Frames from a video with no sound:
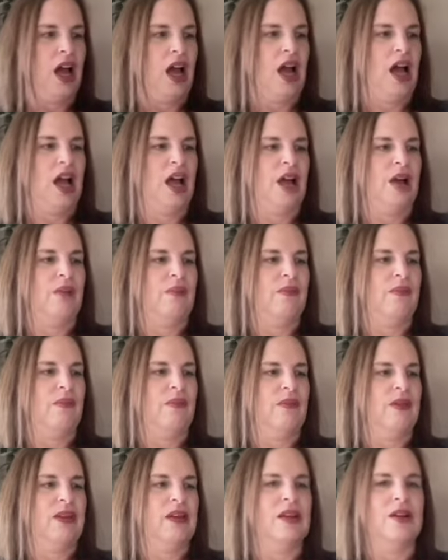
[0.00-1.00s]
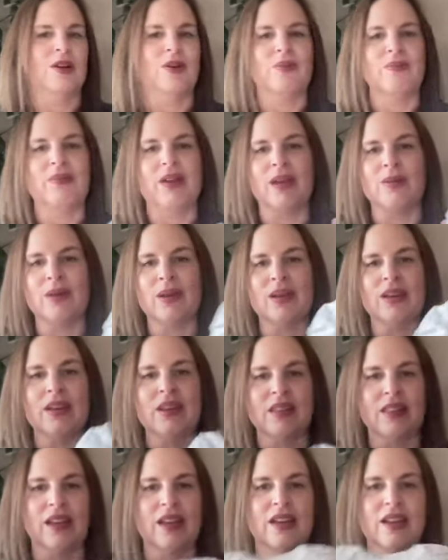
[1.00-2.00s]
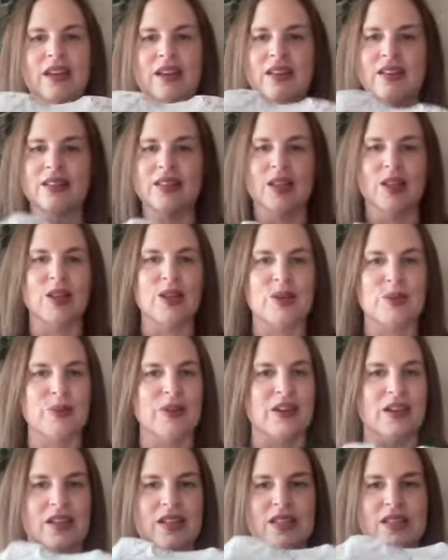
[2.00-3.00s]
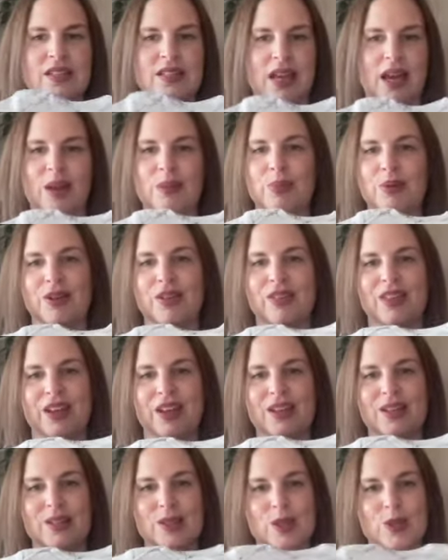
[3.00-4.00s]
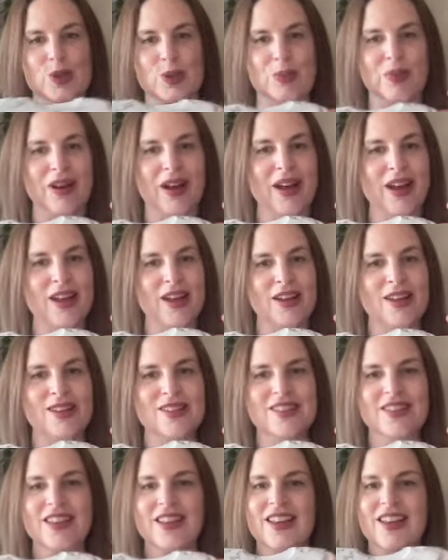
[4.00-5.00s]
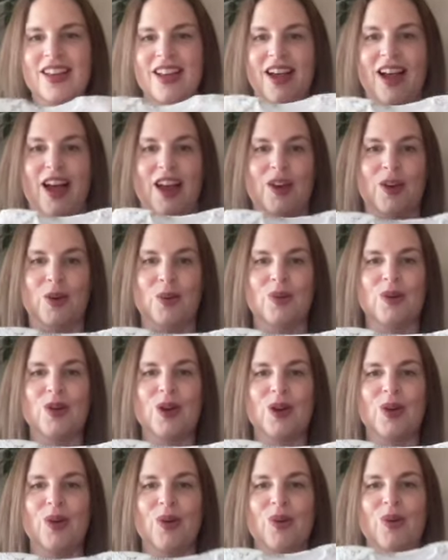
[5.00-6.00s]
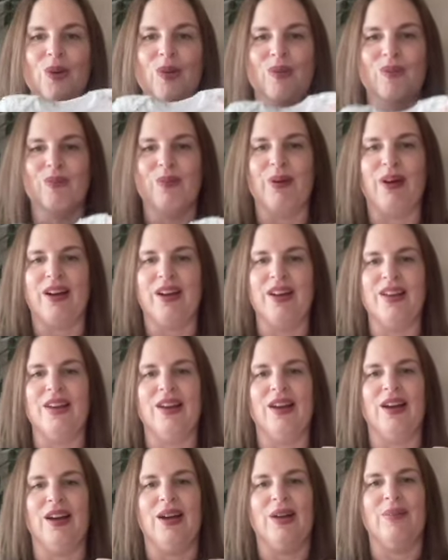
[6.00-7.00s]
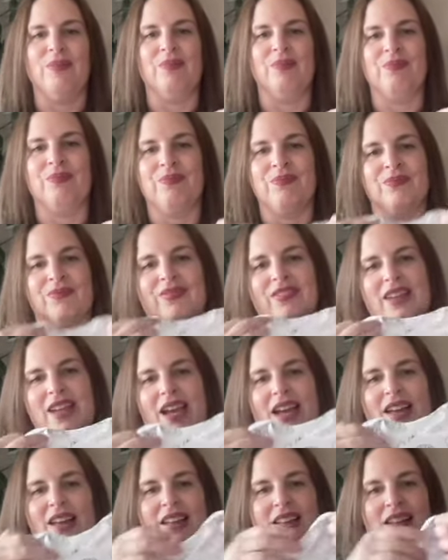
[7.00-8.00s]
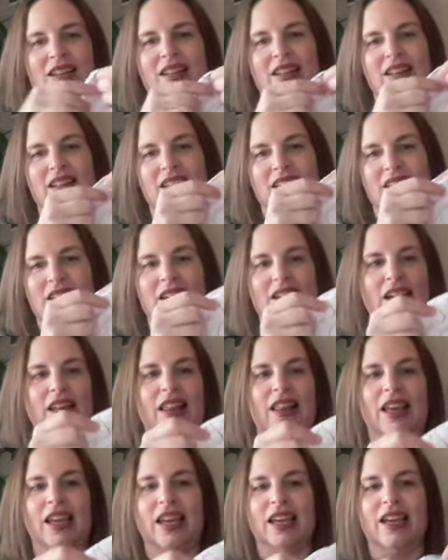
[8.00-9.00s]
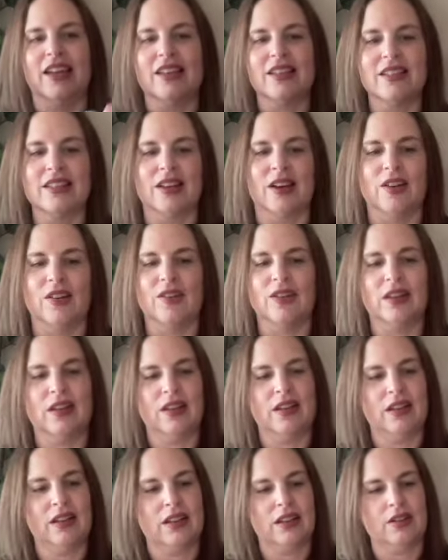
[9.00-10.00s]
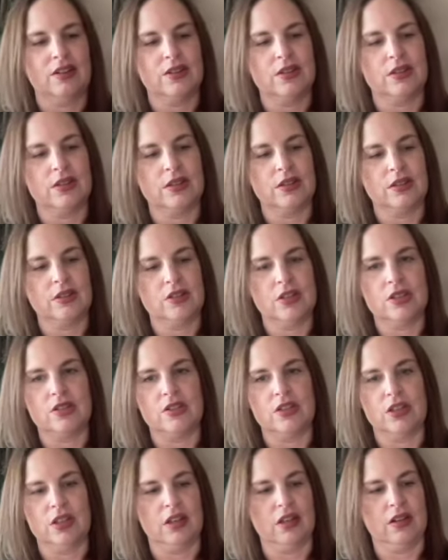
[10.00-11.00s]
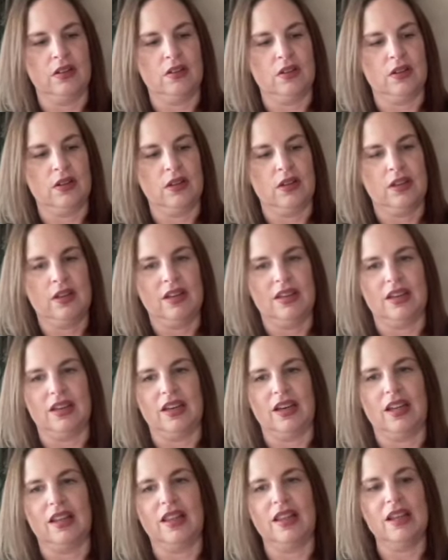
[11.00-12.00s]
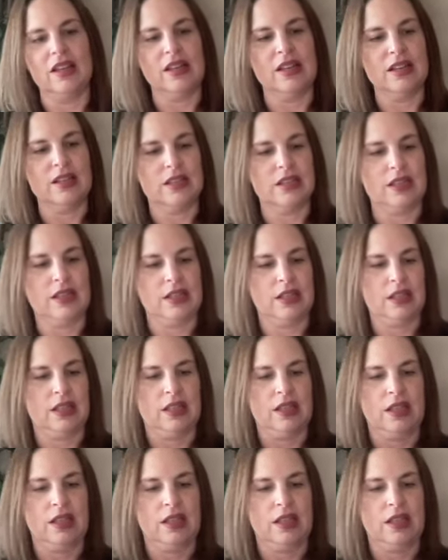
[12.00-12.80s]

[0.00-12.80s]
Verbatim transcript: Um, you know, maybe they did this because I put that it's a surprise. I don't know, but um, yeah, I like it. So, and then there's just, you know, you got this,